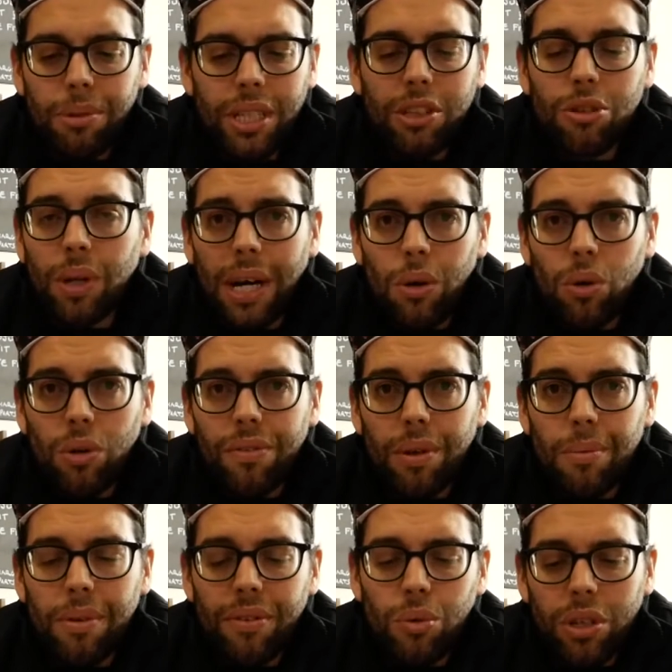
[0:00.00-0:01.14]
You need to allow all of
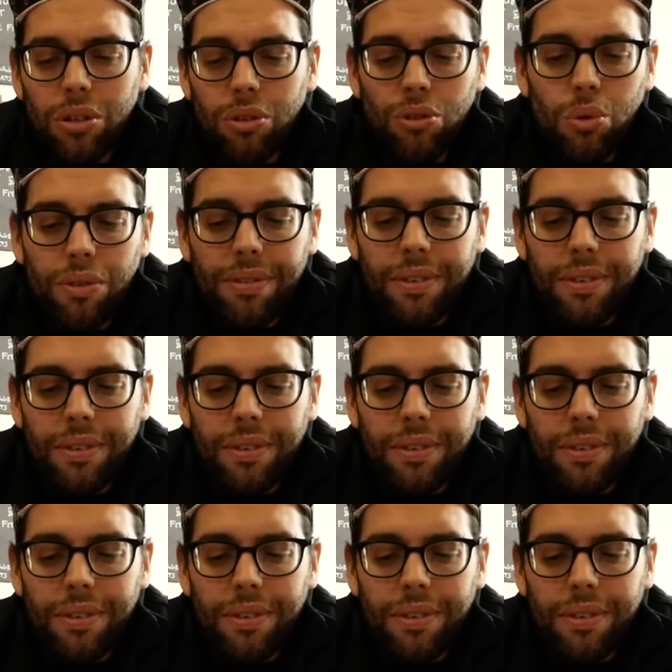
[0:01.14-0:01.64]
them if you want to use all the